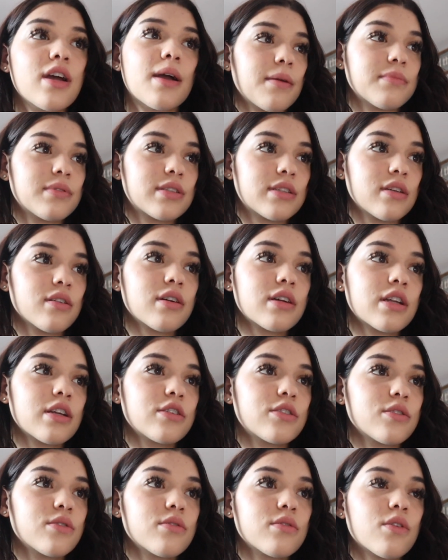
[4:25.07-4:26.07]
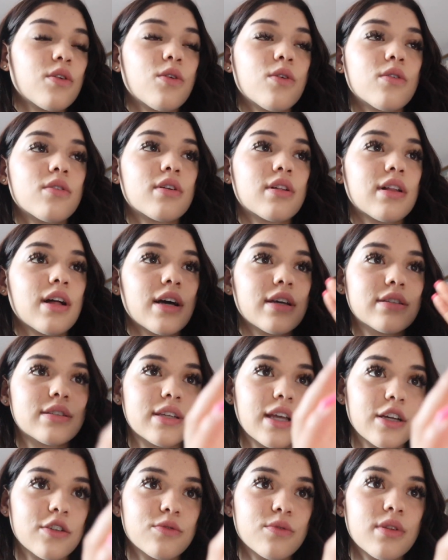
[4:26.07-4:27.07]
I'm still going to do the whole class
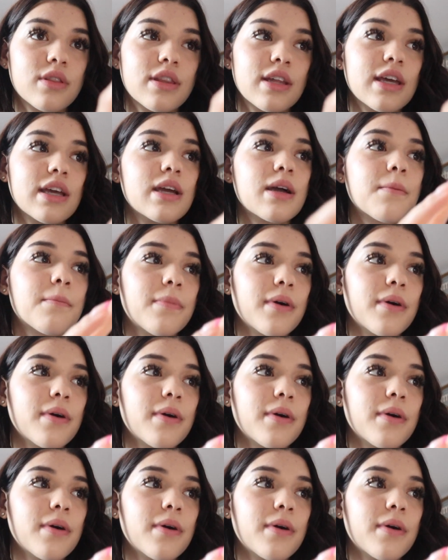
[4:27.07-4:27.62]
schedule thing,